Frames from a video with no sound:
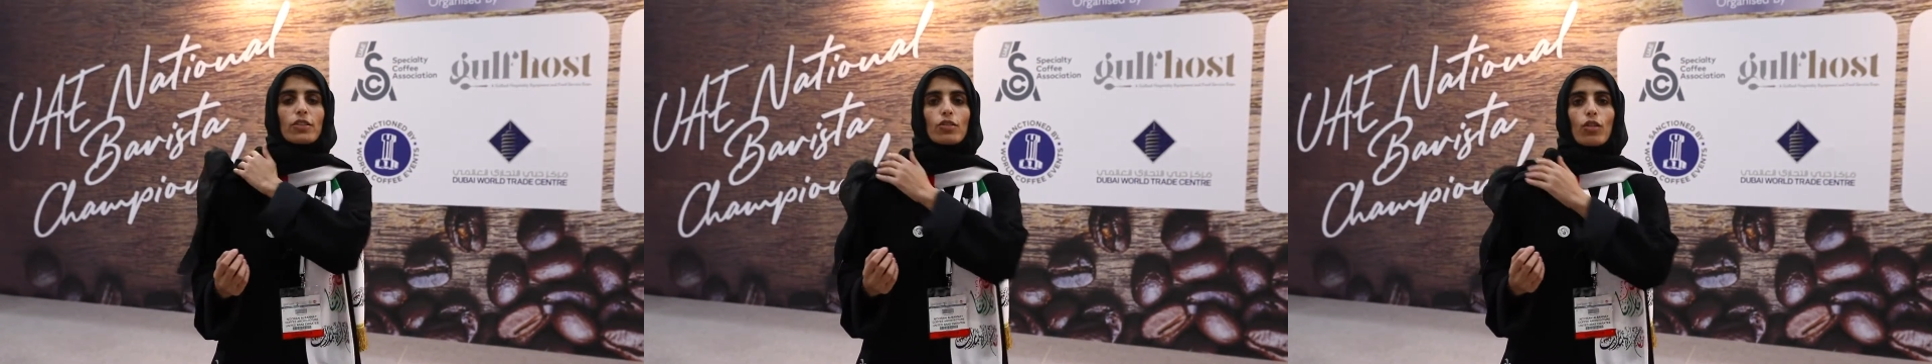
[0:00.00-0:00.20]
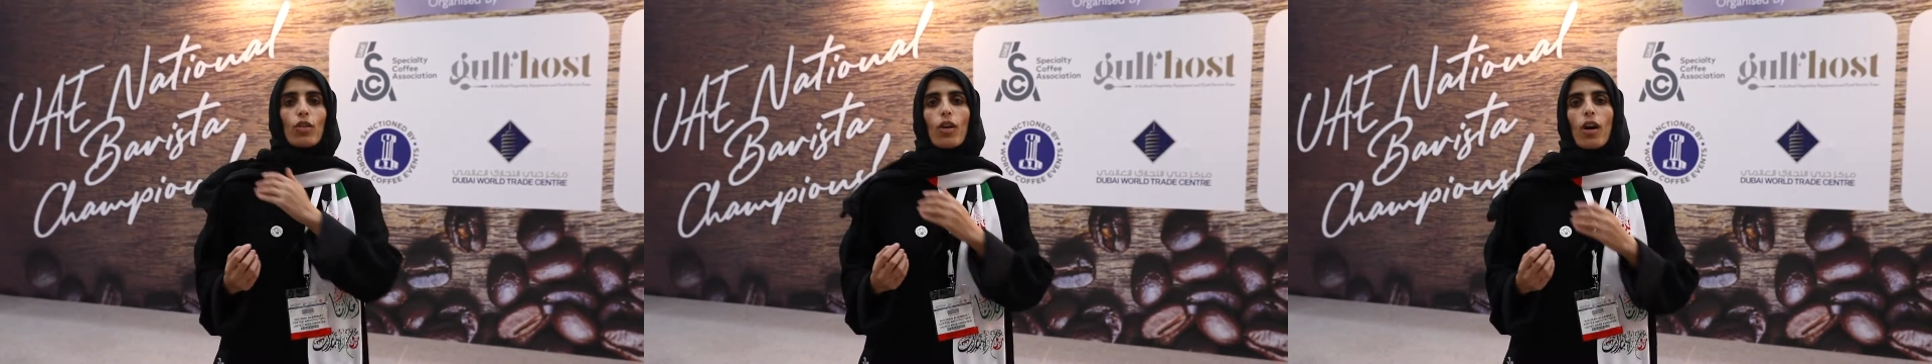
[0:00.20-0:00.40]

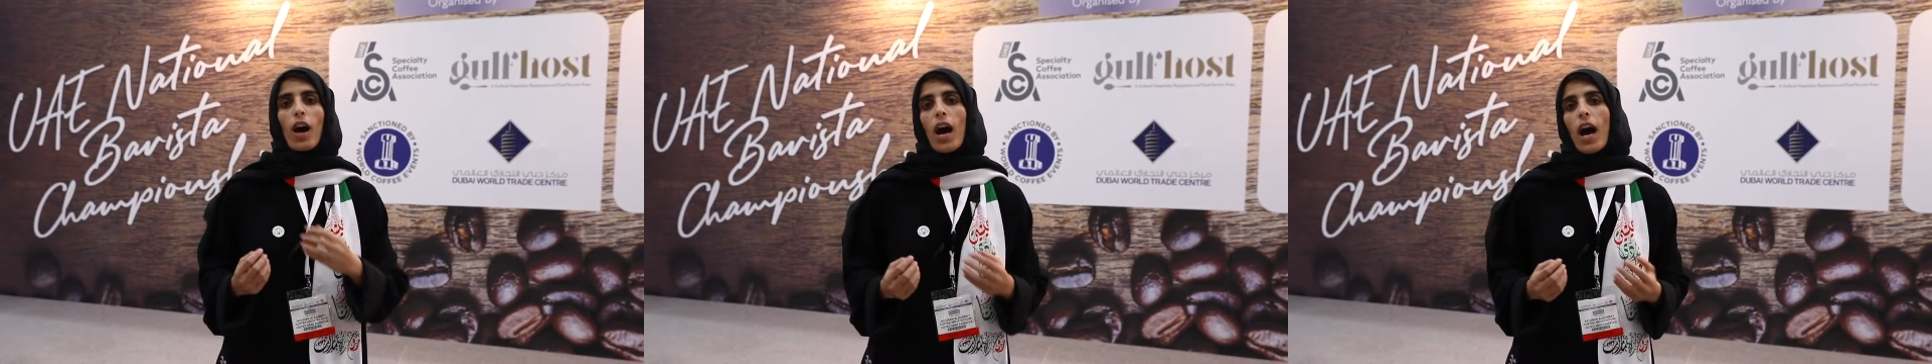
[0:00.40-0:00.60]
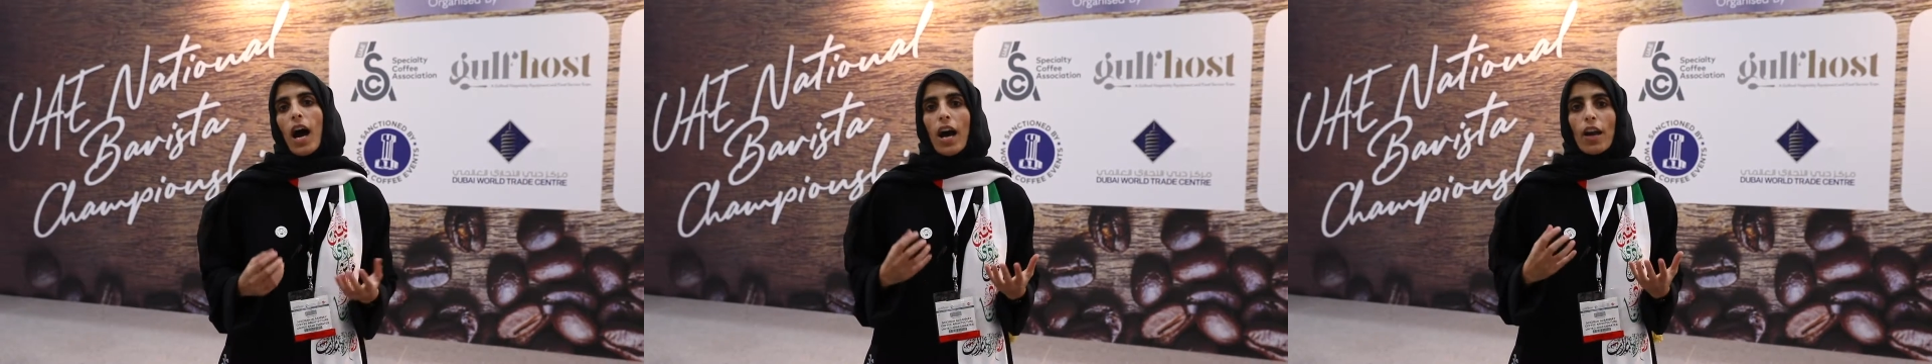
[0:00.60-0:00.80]
So
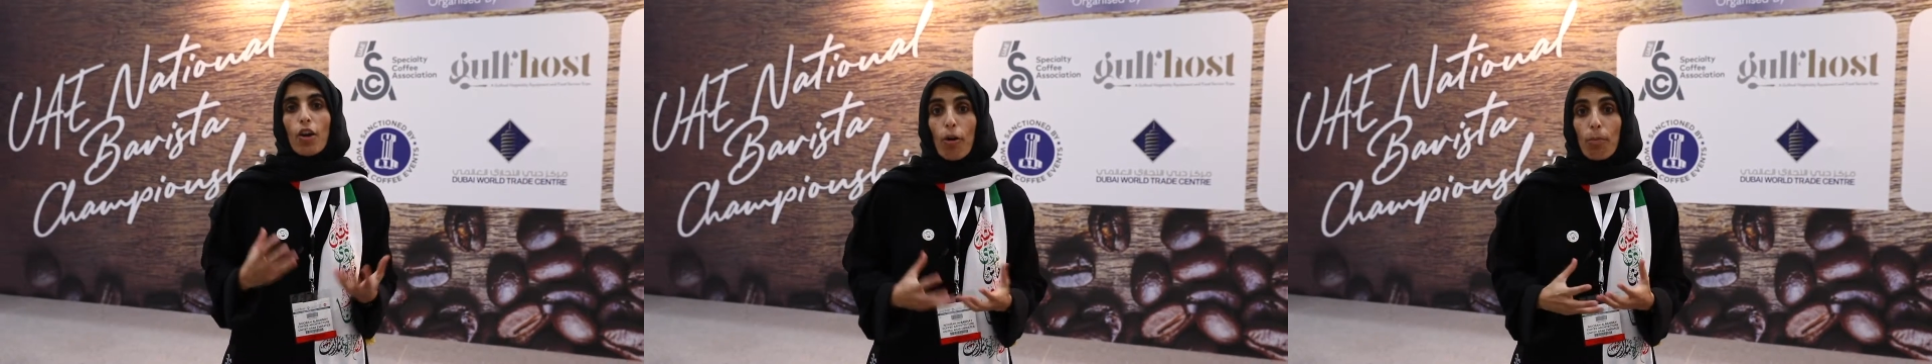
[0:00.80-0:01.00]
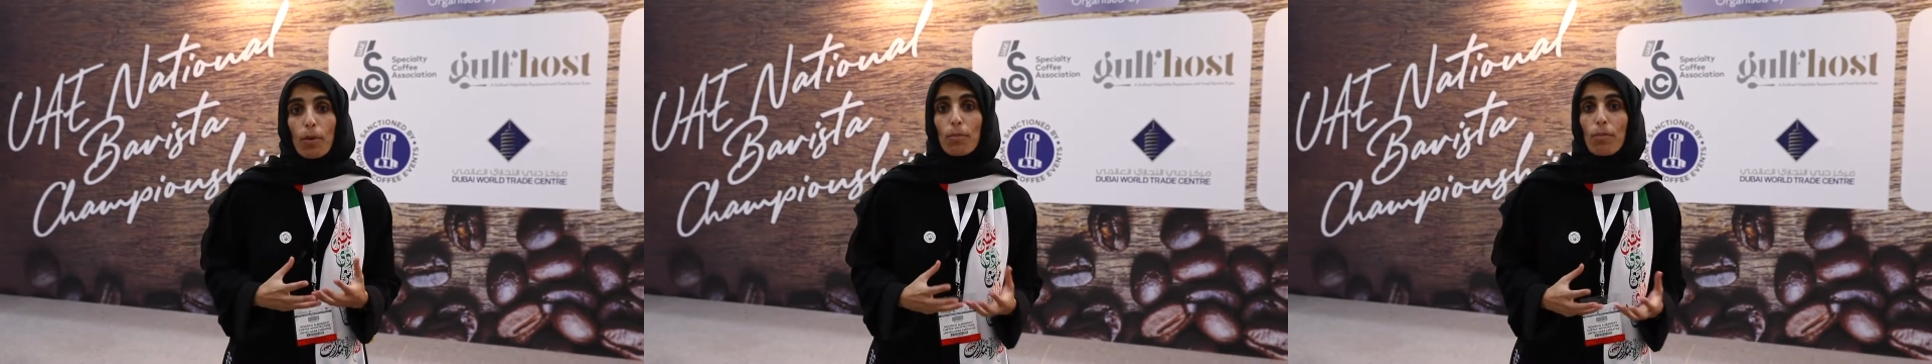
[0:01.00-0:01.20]
I
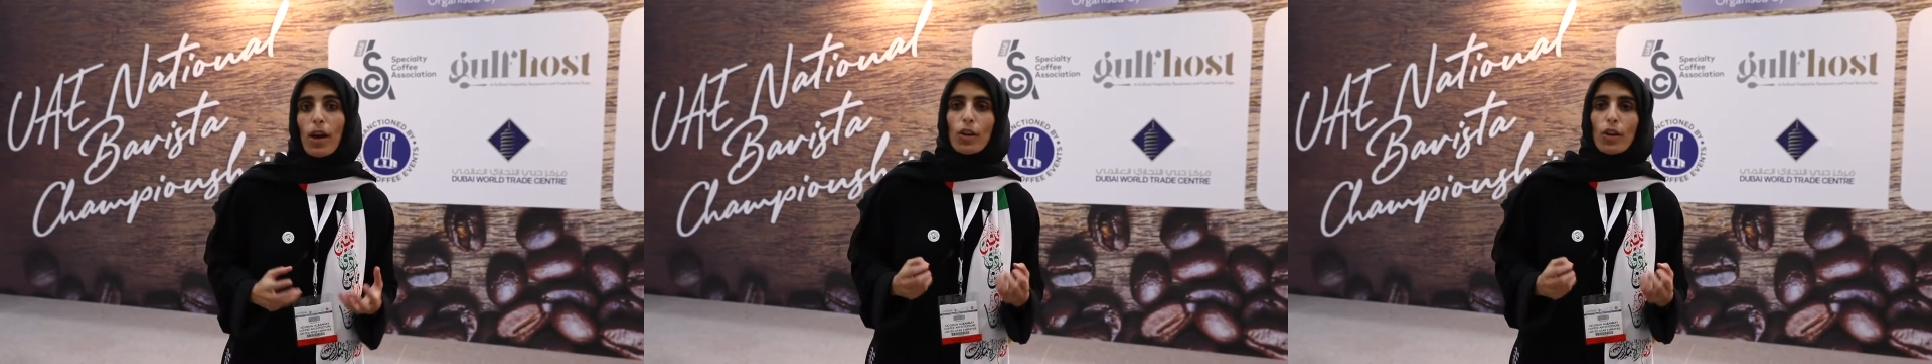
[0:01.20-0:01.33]
opened